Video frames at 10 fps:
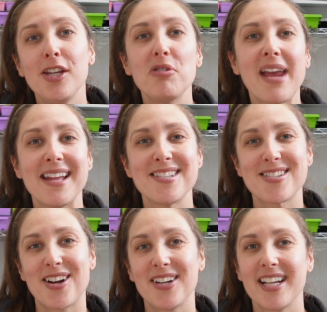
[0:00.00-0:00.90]
you can
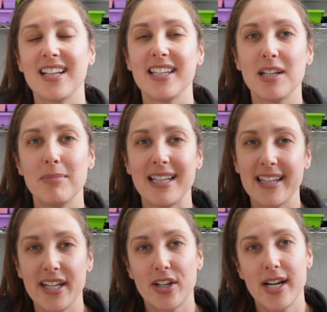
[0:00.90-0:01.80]
start it a little bit
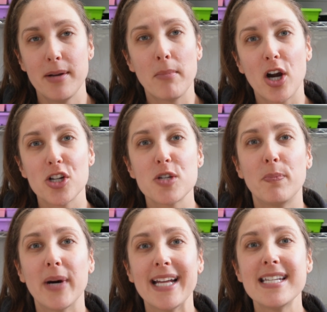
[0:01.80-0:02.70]
later in
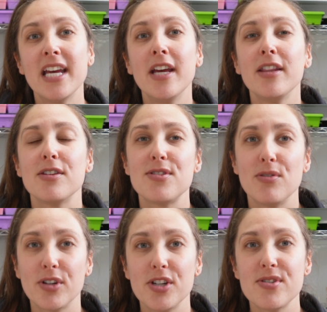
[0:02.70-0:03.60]
March, but the
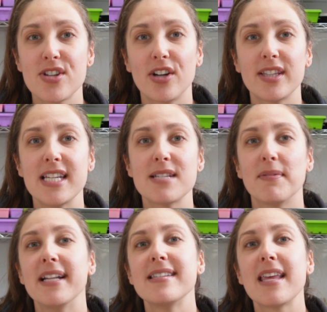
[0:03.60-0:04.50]
sooner you start these
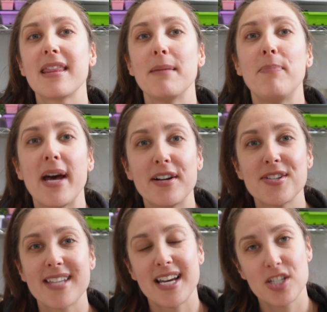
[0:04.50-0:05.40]
ones, the better
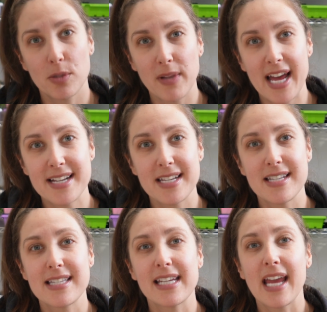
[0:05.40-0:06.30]
size your plant
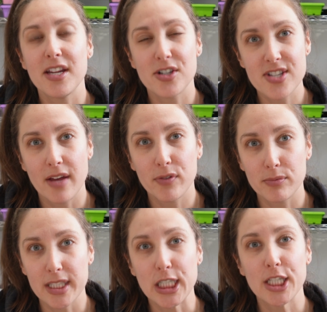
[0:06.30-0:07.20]
is to get yourself a
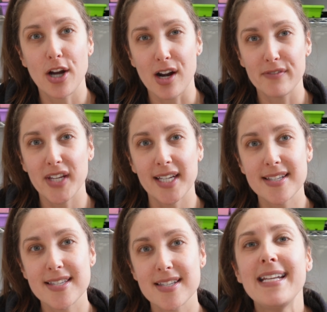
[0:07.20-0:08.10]
really good
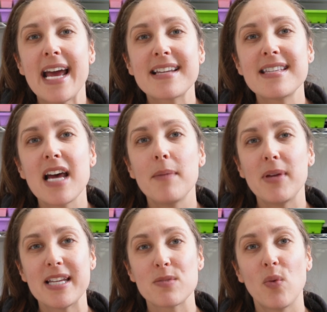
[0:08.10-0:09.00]
harvest. Next up
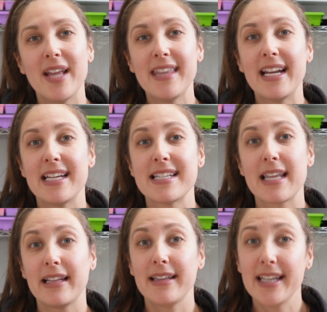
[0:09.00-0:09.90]
is one that
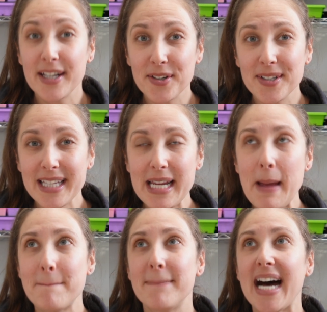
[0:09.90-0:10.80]
is
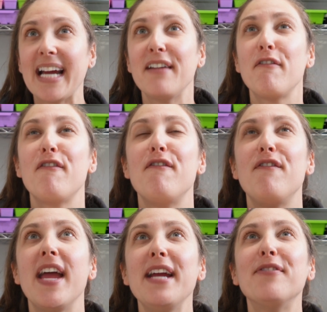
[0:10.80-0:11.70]
literally my
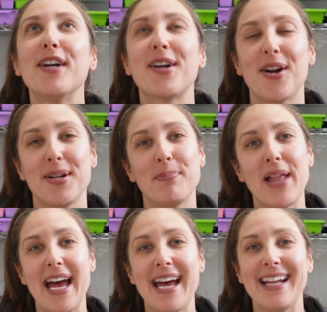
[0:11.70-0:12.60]
favorite garden
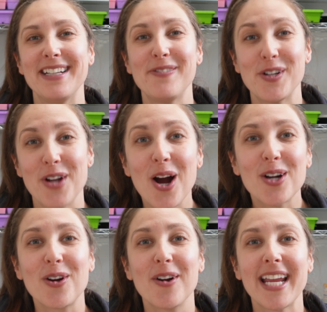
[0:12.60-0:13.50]
plant. And if you're
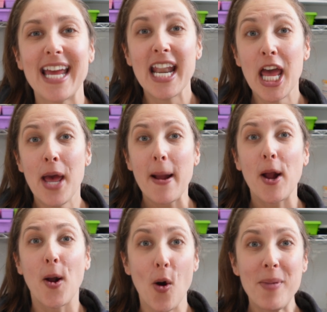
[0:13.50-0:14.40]
not growing it,
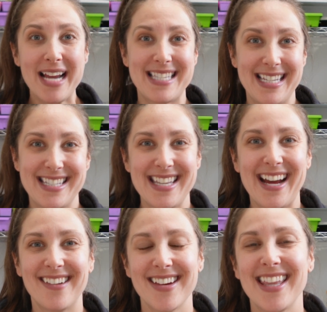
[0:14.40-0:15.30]
go buy seeds
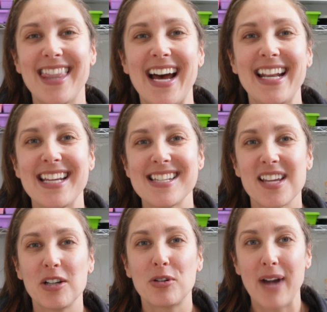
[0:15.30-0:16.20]
now, and that is
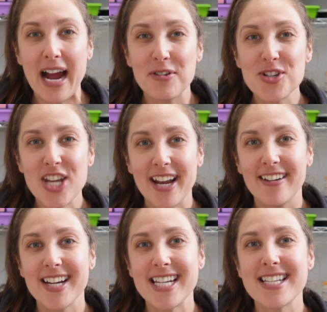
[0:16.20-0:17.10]
ground
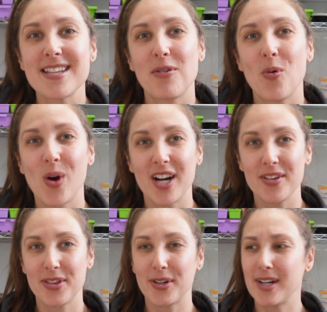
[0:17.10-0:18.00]
cherries, or
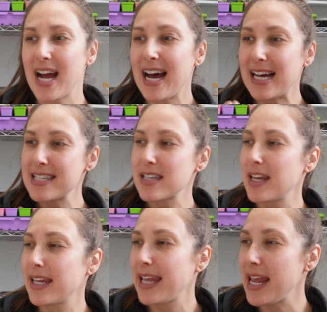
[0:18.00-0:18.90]
their husk
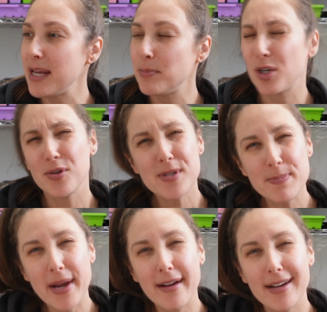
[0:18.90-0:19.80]
Cape
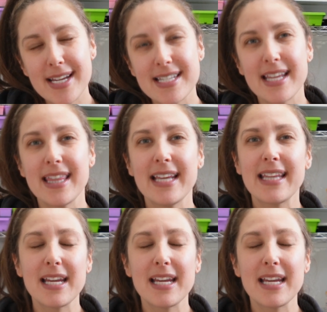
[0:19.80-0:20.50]
gooseberries, I think they